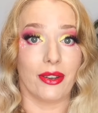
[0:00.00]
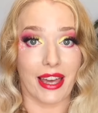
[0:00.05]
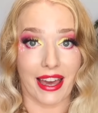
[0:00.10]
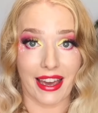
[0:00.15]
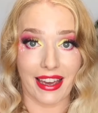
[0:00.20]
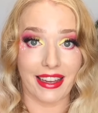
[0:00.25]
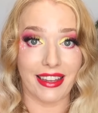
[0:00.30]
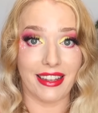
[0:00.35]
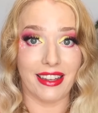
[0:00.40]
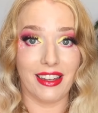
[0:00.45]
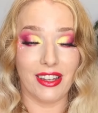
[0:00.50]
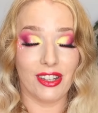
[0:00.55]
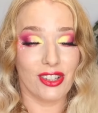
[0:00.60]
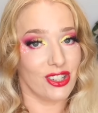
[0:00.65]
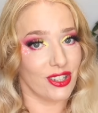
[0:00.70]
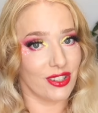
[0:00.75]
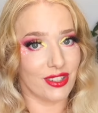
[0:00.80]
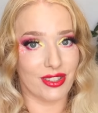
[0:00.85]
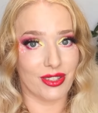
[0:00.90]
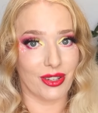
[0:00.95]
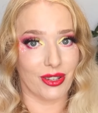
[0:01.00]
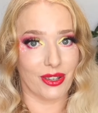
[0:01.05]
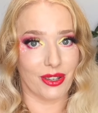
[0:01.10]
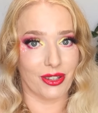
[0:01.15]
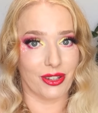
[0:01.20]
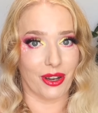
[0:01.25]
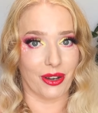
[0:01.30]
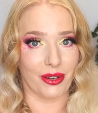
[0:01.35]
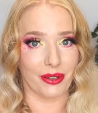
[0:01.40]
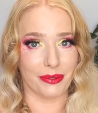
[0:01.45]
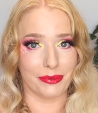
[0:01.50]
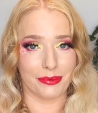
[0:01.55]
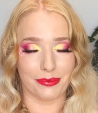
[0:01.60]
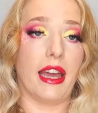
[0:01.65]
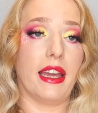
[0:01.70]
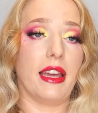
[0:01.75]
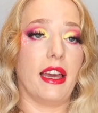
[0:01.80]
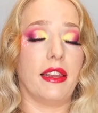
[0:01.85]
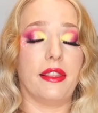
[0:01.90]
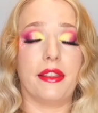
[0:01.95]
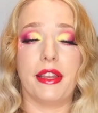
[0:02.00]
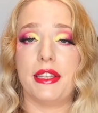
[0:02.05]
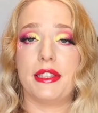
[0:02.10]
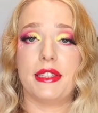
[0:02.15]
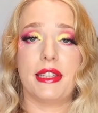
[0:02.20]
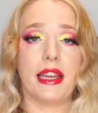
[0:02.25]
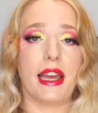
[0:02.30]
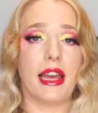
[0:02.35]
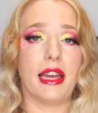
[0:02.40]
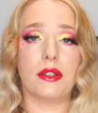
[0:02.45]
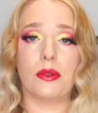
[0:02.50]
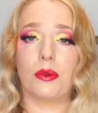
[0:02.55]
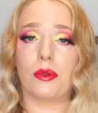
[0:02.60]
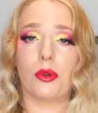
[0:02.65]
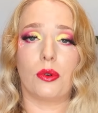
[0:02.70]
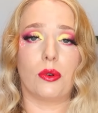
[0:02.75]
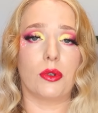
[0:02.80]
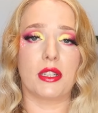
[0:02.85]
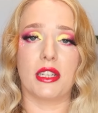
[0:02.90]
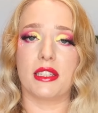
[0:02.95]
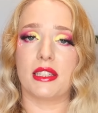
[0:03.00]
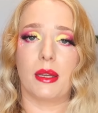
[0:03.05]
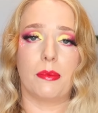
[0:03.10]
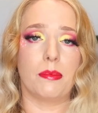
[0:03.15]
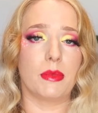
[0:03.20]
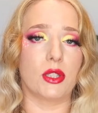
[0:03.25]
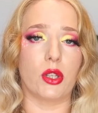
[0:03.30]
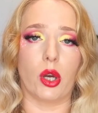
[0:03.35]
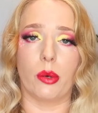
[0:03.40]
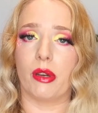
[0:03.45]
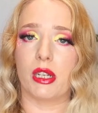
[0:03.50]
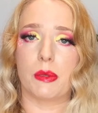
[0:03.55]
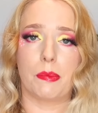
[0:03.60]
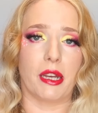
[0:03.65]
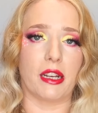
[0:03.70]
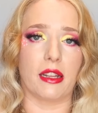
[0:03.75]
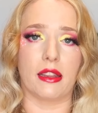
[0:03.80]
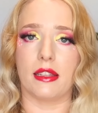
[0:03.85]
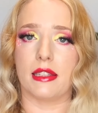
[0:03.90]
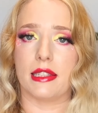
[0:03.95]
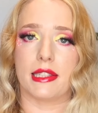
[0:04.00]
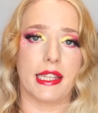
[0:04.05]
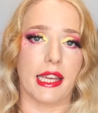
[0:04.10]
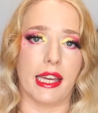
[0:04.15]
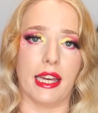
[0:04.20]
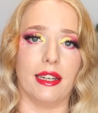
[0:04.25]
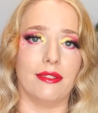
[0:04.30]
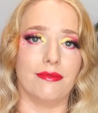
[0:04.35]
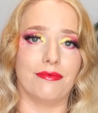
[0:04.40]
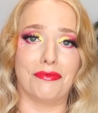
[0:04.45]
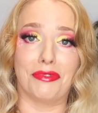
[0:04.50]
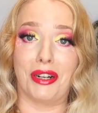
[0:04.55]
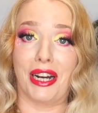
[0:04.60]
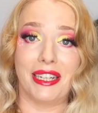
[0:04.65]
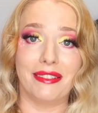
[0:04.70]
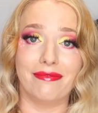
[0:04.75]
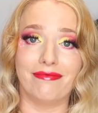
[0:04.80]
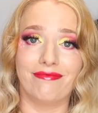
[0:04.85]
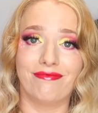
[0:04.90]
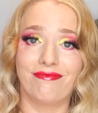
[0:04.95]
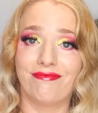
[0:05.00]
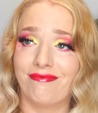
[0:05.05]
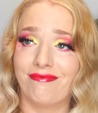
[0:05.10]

okay? Just so you know. Hey, at least they handled autism so much better than Sia, right?